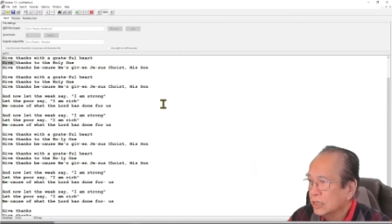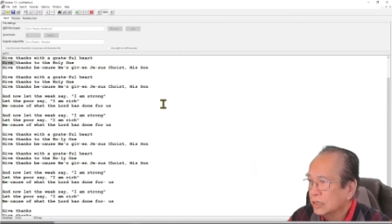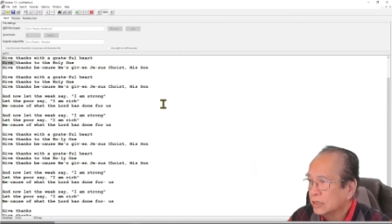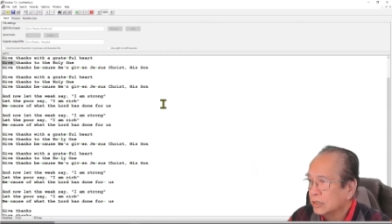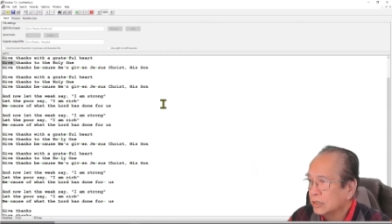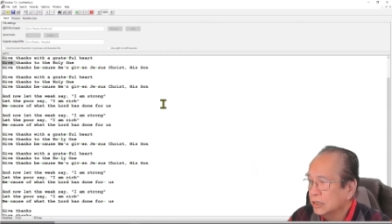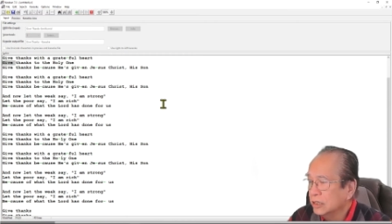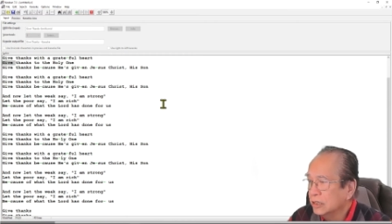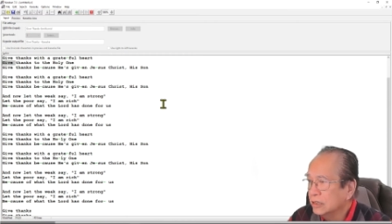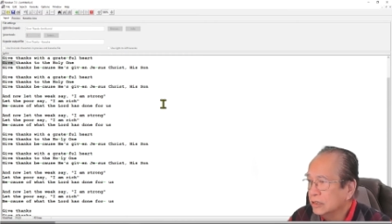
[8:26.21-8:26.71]

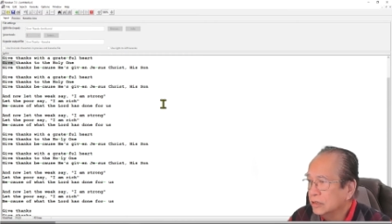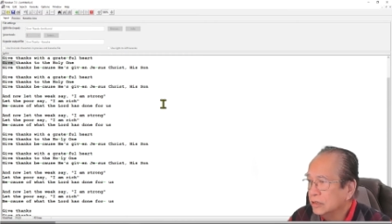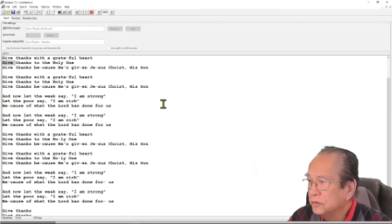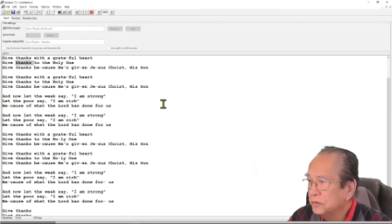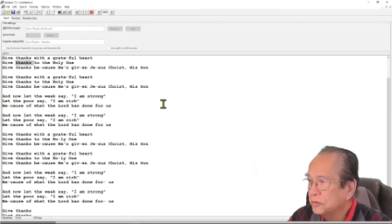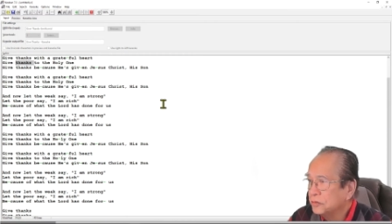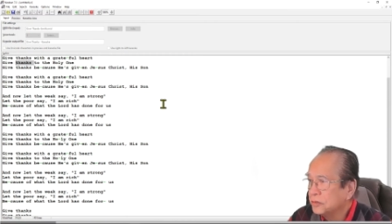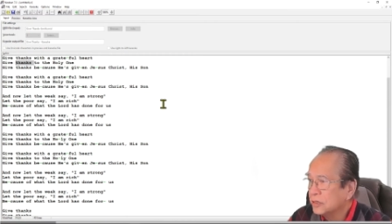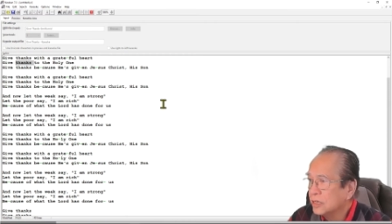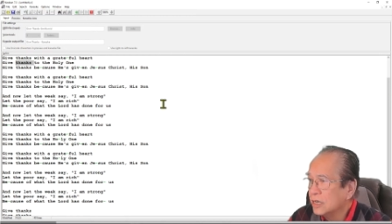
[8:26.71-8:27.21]
Give
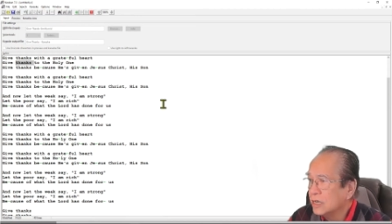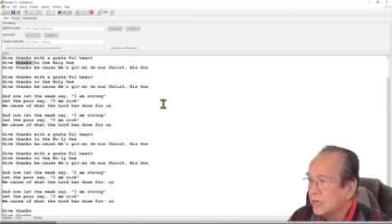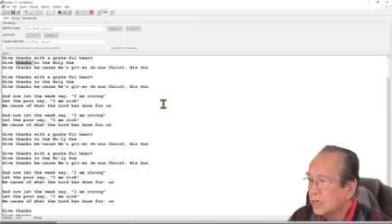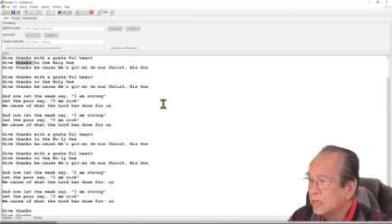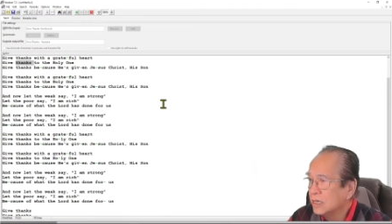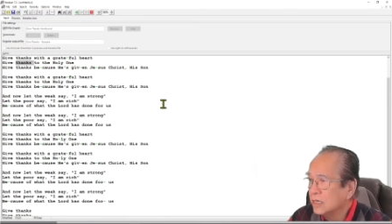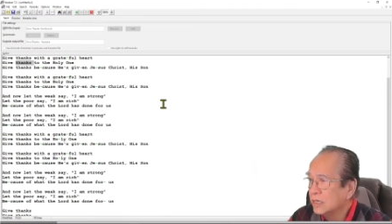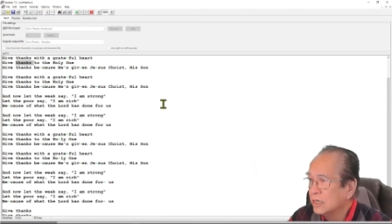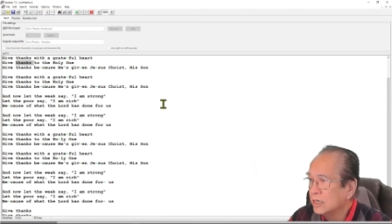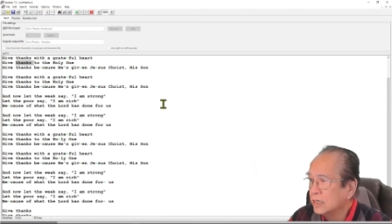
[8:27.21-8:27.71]

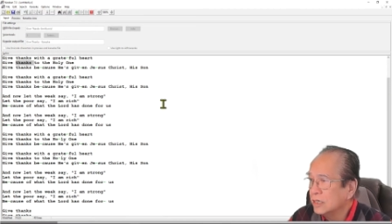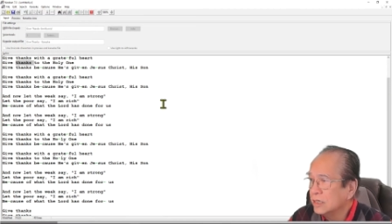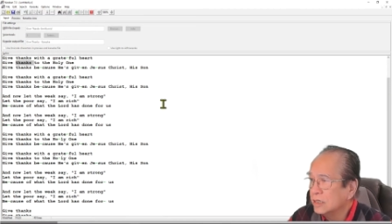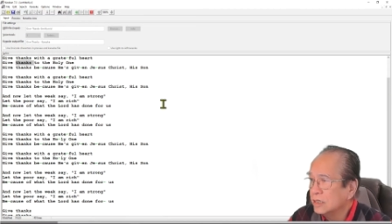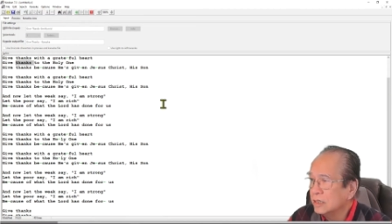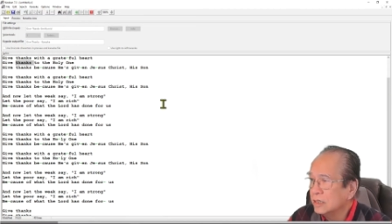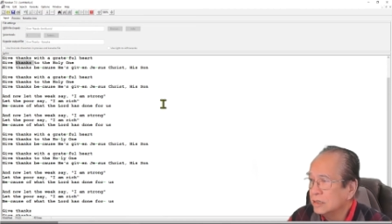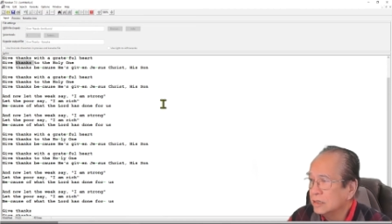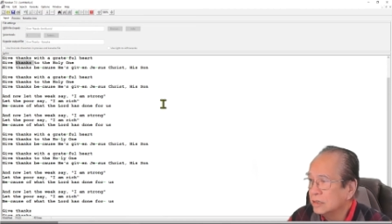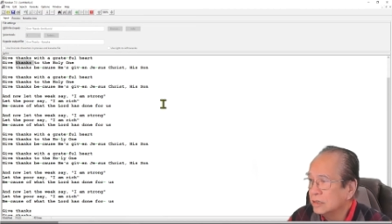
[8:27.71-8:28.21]

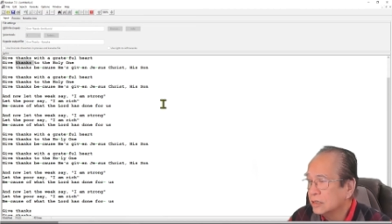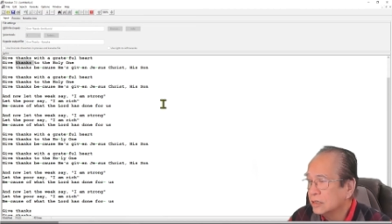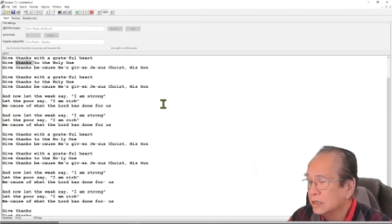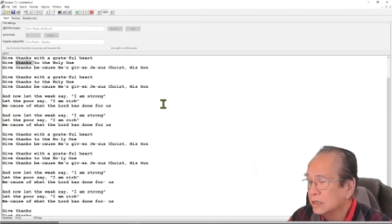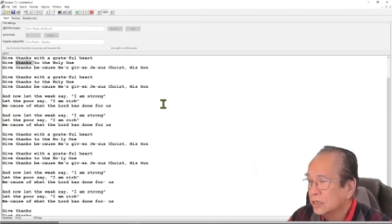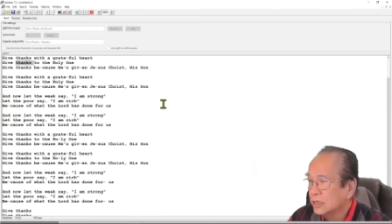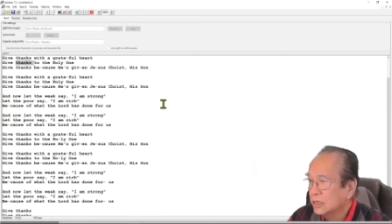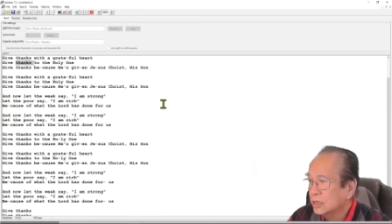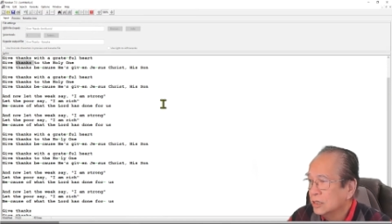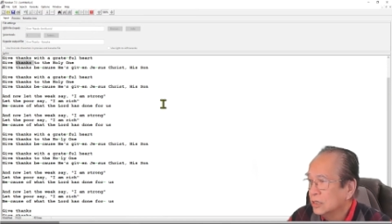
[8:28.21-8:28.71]

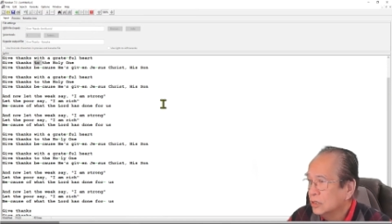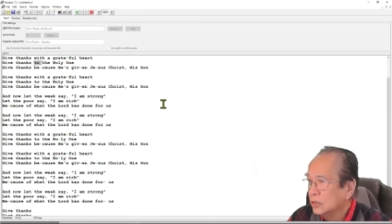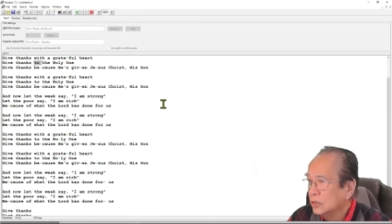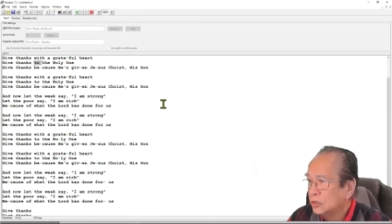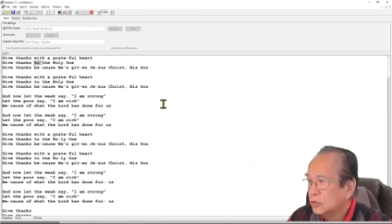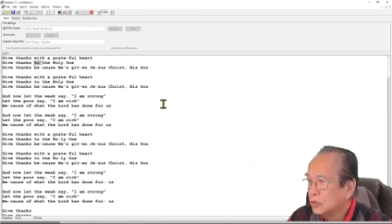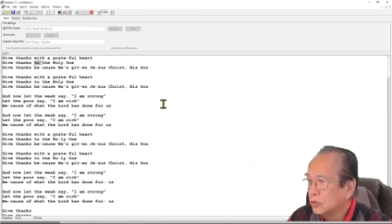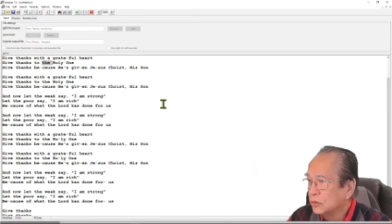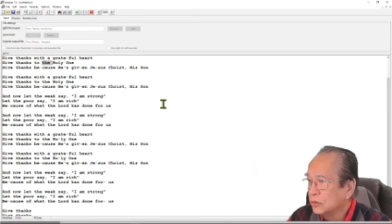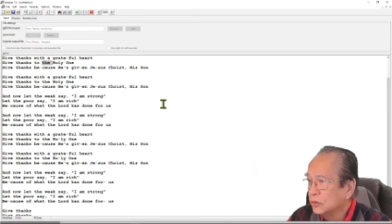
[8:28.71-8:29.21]
thanks
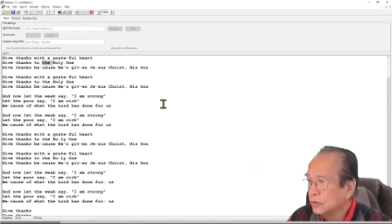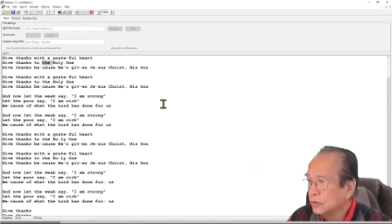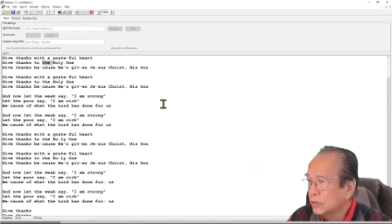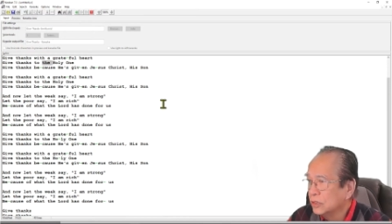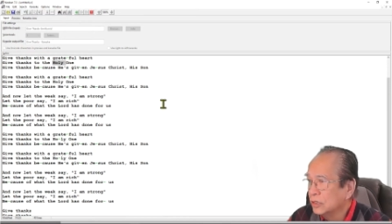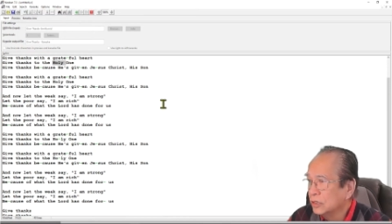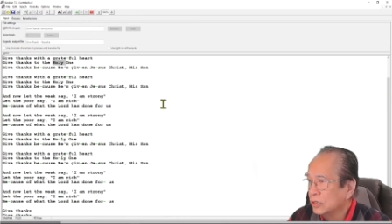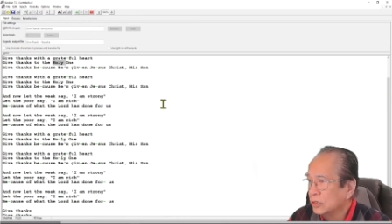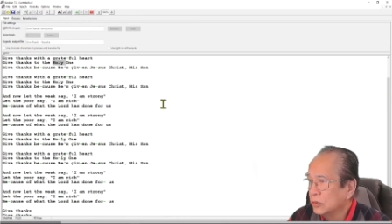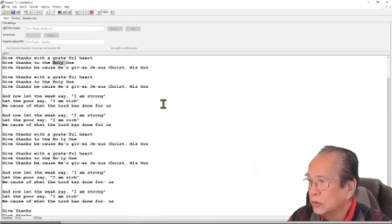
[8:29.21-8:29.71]
to the
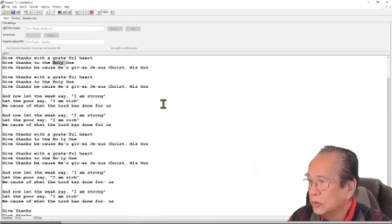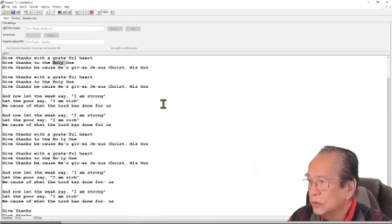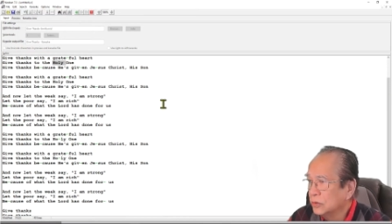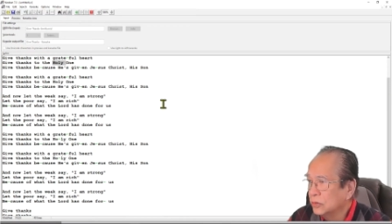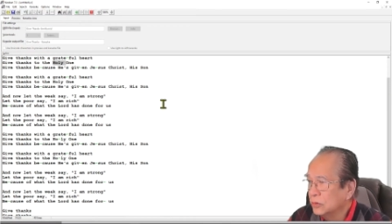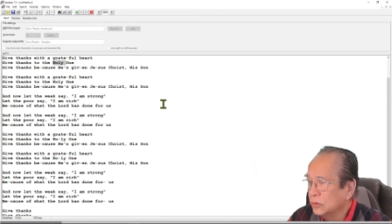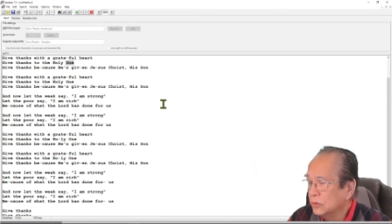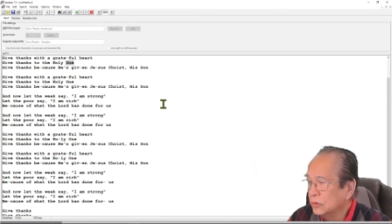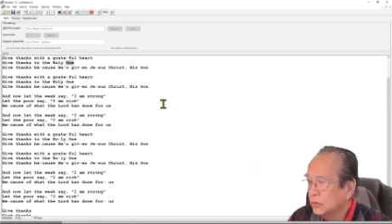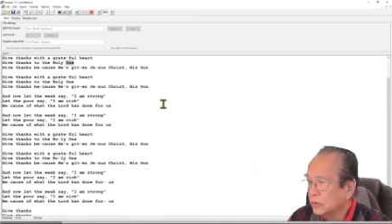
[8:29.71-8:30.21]

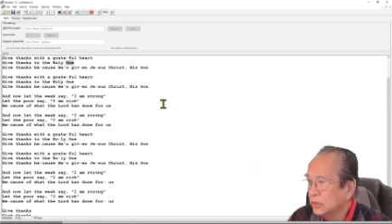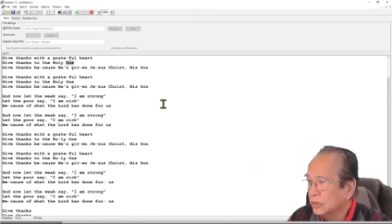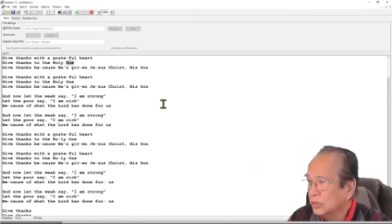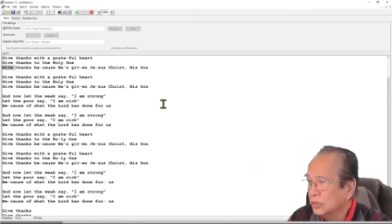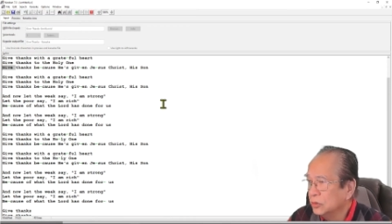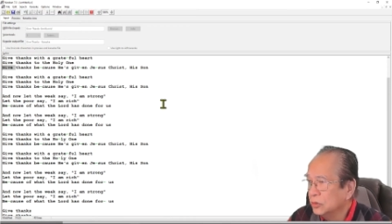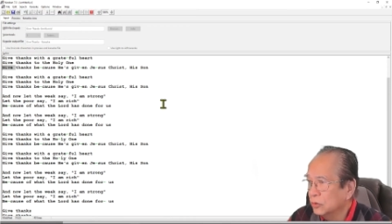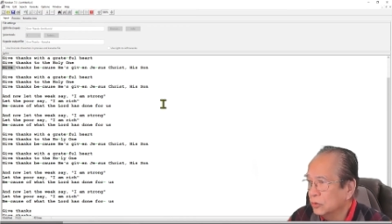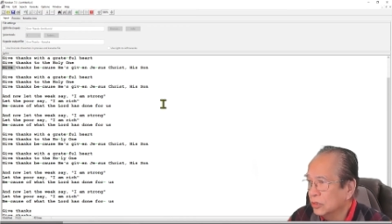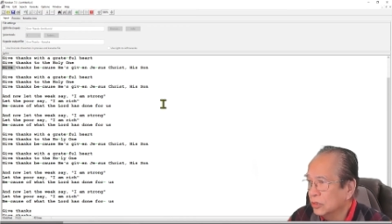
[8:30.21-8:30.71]
Holy
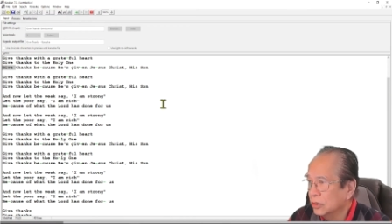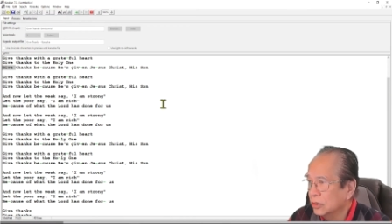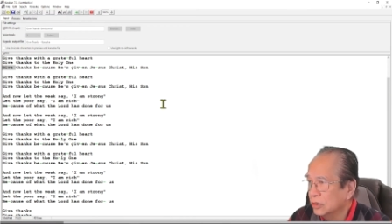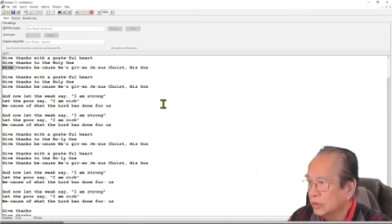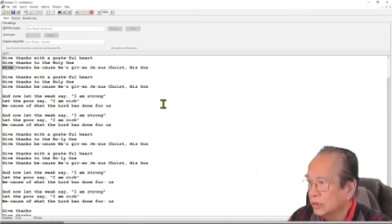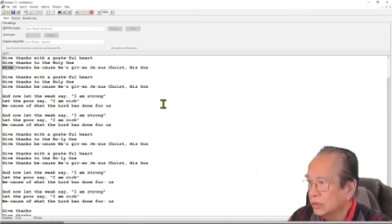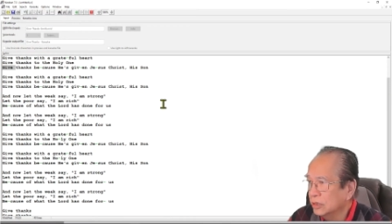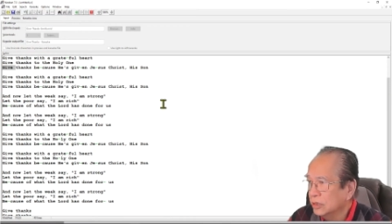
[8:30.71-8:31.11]
One.